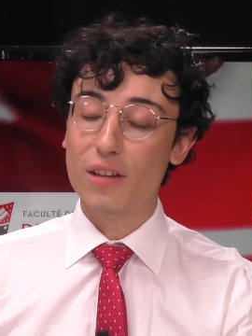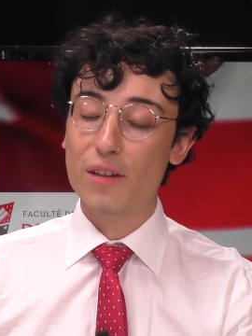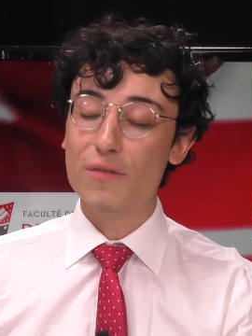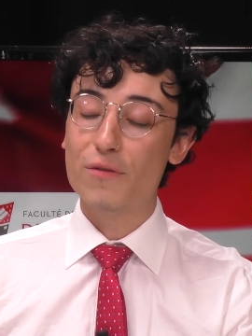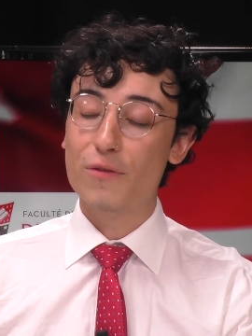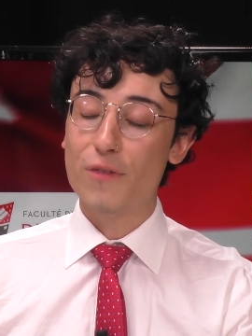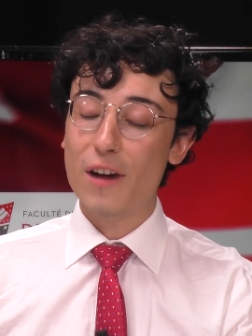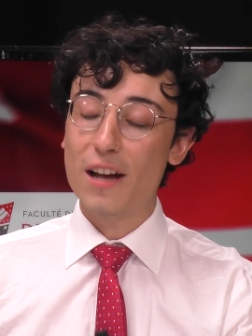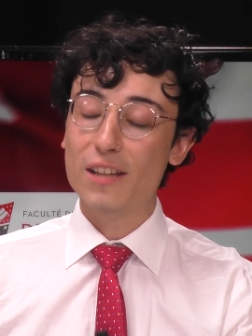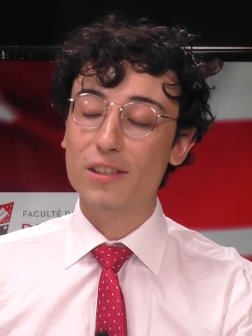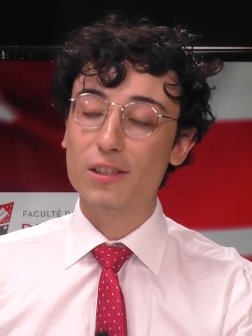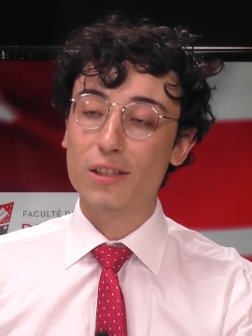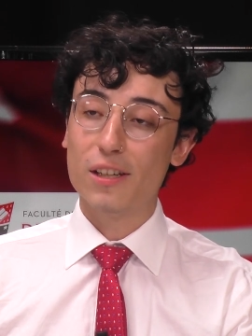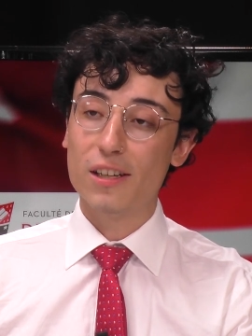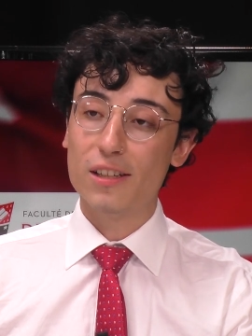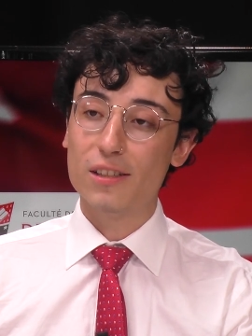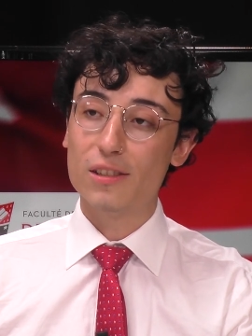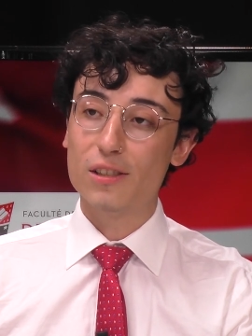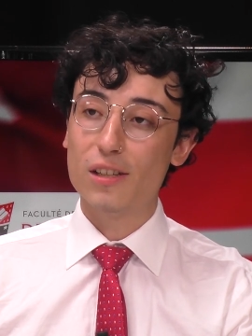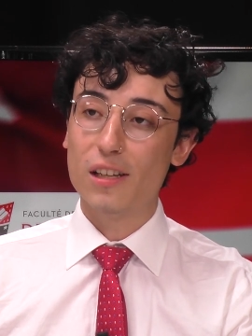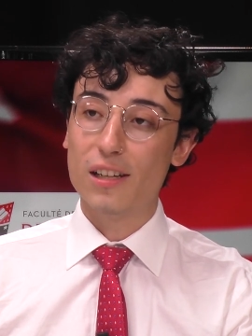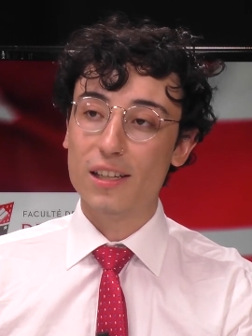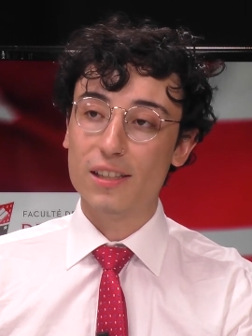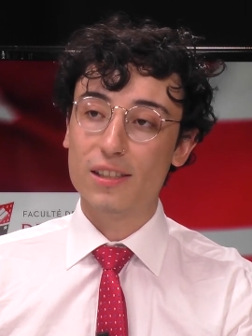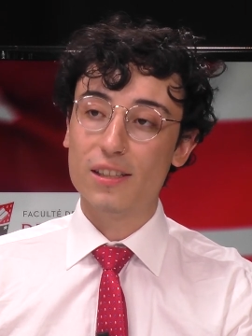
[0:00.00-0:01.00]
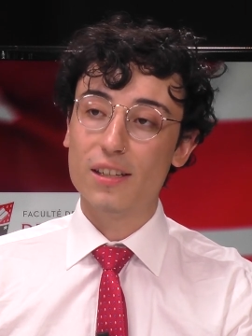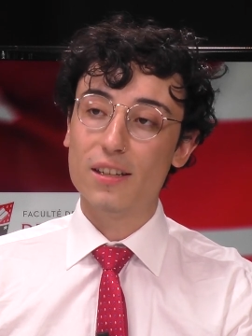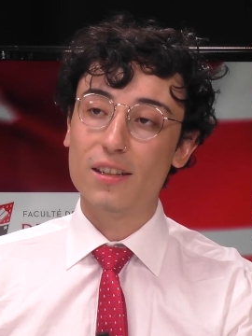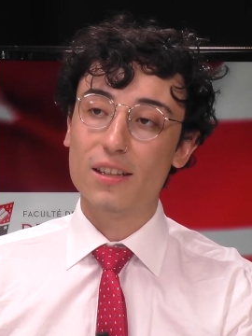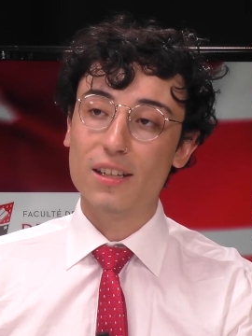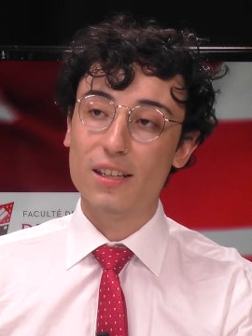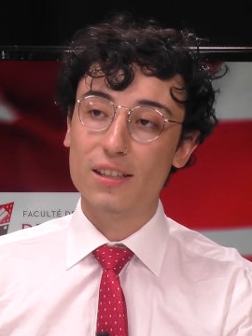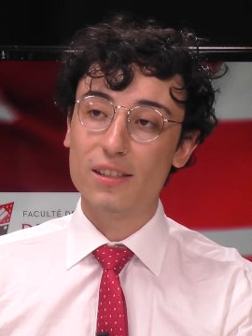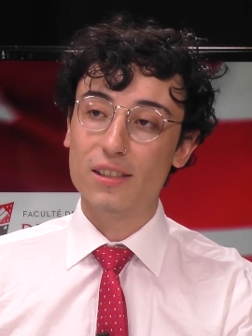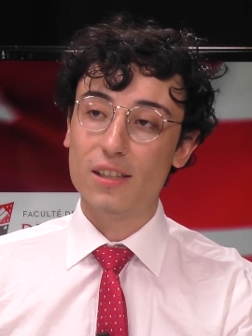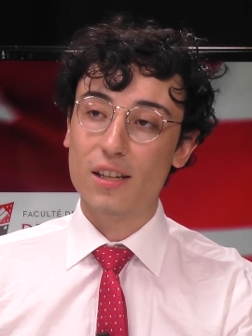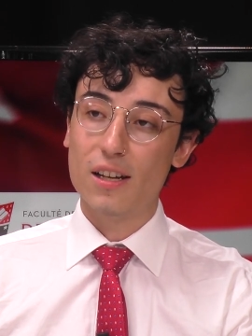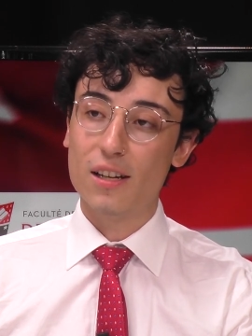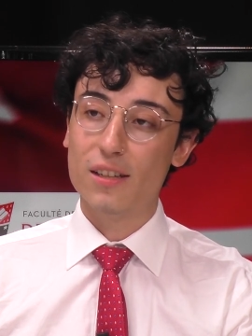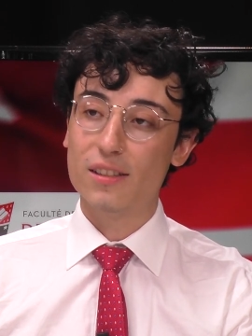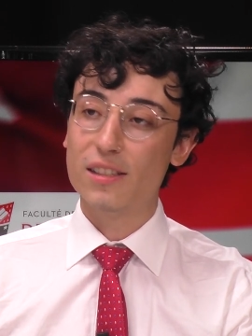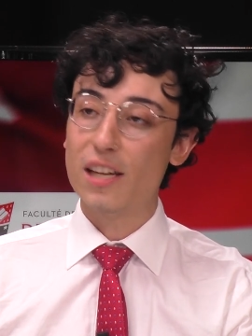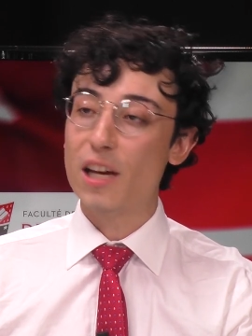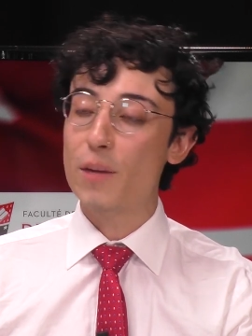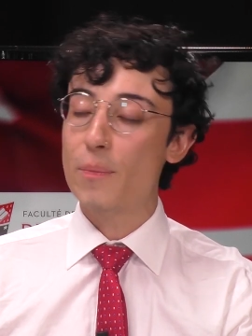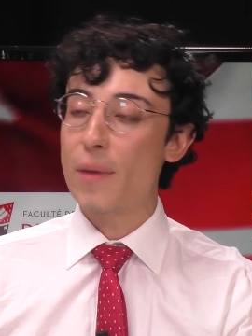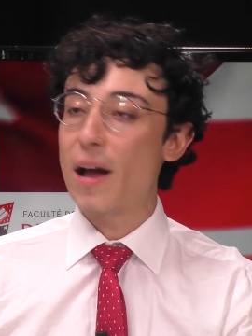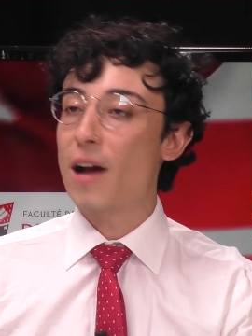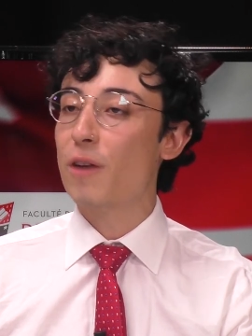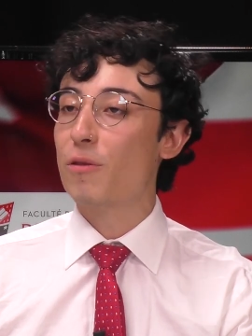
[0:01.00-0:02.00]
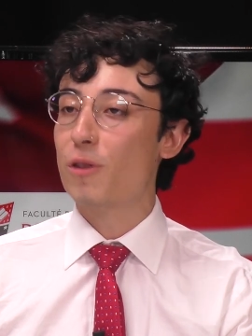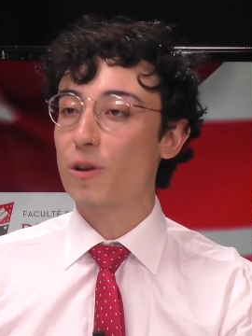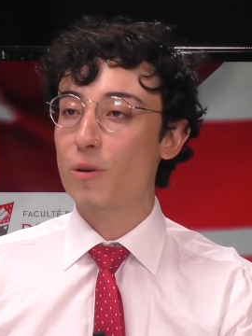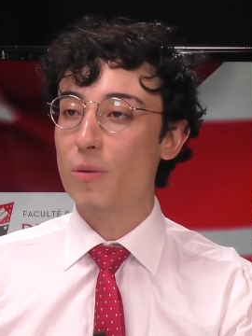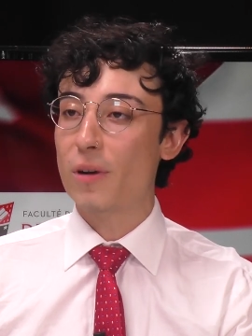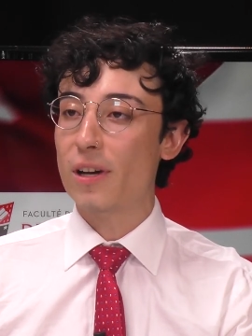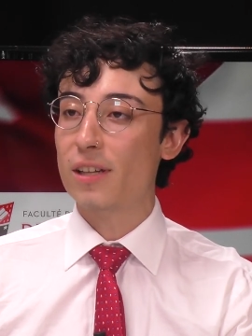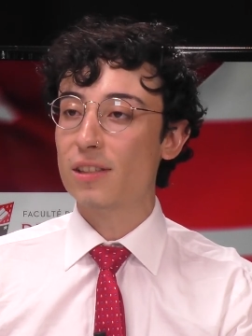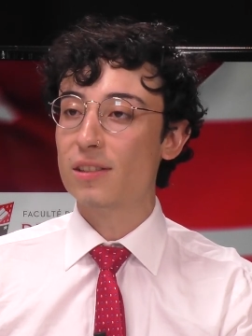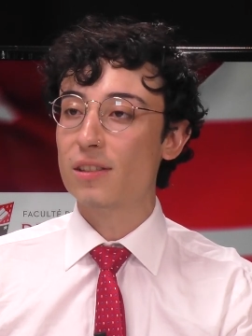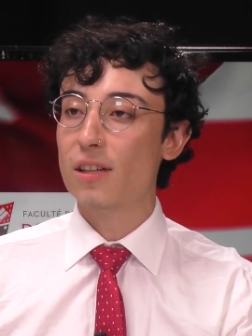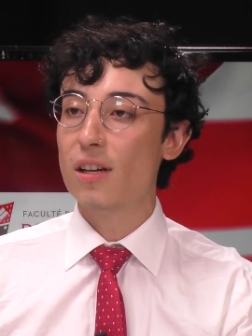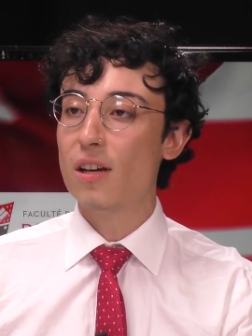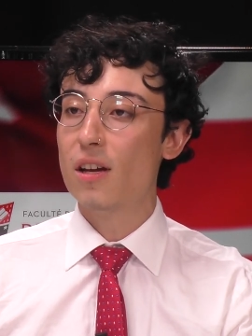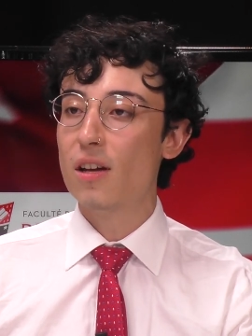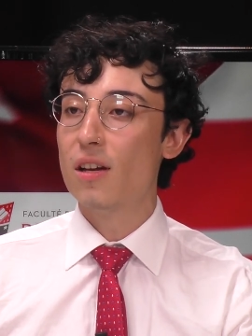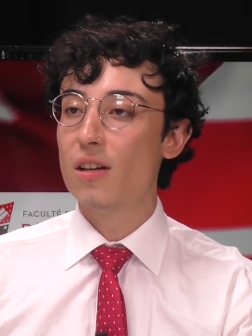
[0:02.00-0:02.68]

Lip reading: France can solicit this take-back request